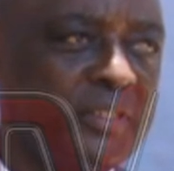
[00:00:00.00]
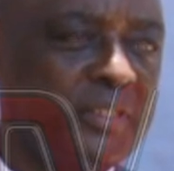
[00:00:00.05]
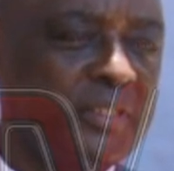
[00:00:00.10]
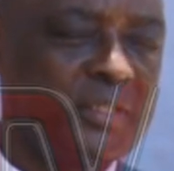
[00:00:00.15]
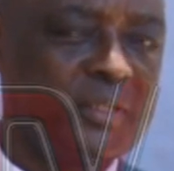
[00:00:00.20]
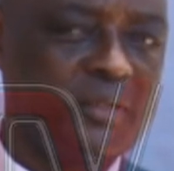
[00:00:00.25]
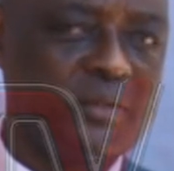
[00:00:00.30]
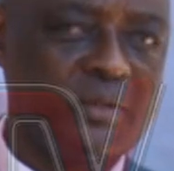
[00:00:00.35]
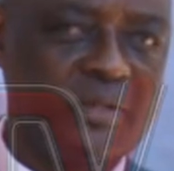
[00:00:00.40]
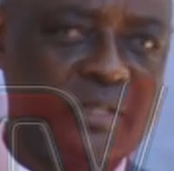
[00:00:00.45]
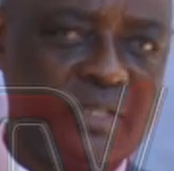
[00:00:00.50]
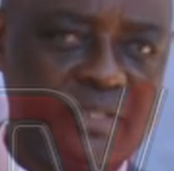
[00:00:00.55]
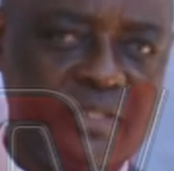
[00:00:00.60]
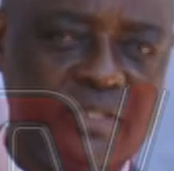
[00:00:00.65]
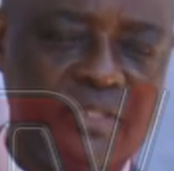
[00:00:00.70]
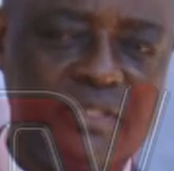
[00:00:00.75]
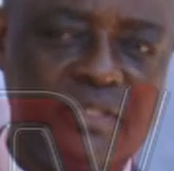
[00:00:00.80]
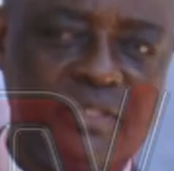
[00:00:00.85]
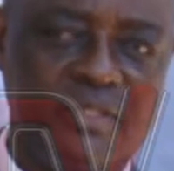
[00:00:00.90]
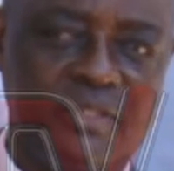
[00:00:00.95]

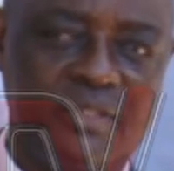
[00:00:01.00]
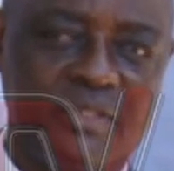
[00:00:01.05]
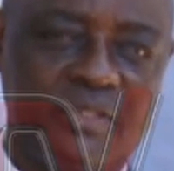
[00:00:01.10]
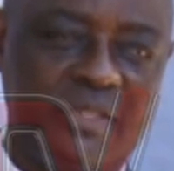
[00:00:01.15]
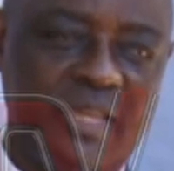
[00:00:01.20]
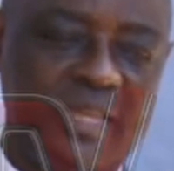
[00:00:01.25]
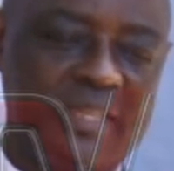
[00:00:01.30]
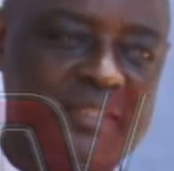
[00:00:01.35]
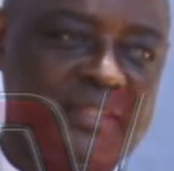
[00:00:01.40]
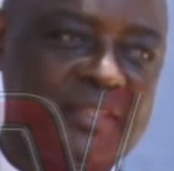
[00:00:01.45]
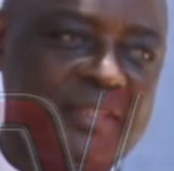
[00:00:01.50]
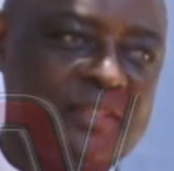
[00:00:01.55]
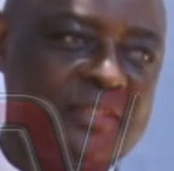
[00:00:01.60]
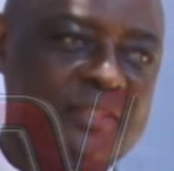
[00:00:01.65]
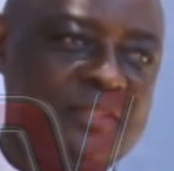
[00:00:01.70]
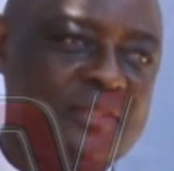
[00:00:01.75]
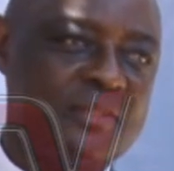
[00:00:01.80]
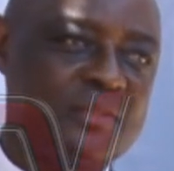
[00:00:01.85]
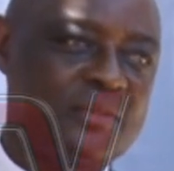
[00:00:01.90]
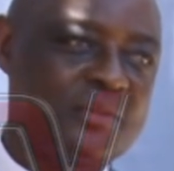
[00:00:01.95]
increase
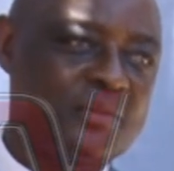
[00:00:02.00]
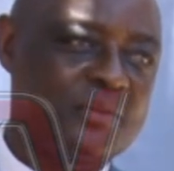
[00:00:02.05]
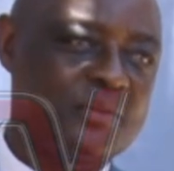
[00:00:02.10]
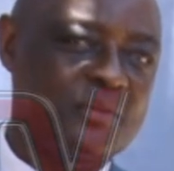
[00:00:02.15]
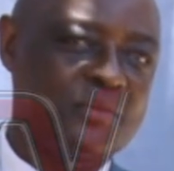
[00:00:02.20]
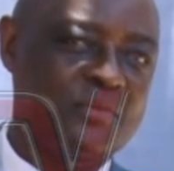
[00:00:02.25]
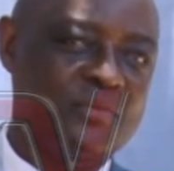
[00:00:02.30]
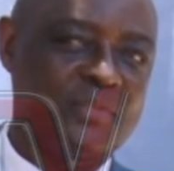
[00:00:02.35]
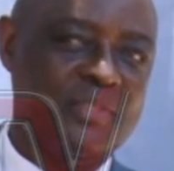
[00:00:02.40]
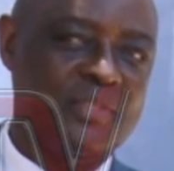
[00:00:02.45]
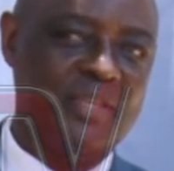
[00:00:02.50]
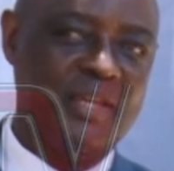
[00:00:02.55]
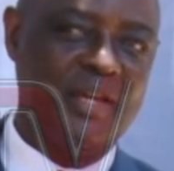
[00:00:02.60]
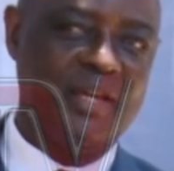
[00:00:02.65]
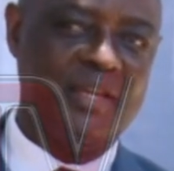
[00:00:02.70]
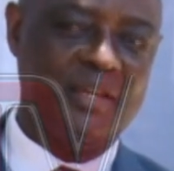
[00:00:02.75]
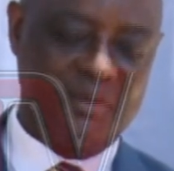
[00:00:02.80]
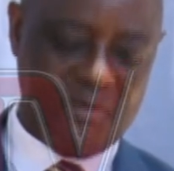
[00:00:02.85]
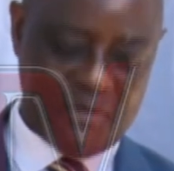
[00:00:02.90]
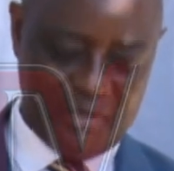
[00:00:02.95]
sizes of
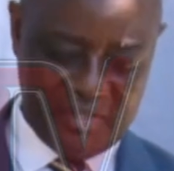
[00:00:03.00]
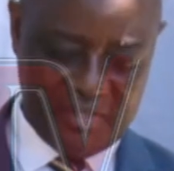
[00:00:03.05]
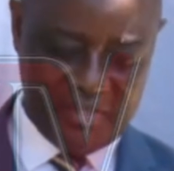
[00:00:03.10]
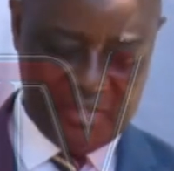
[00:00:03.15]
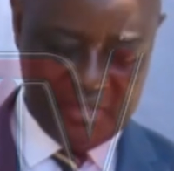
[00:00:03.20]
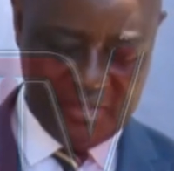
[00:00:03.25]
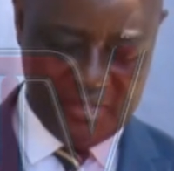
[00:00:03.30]
their acreage,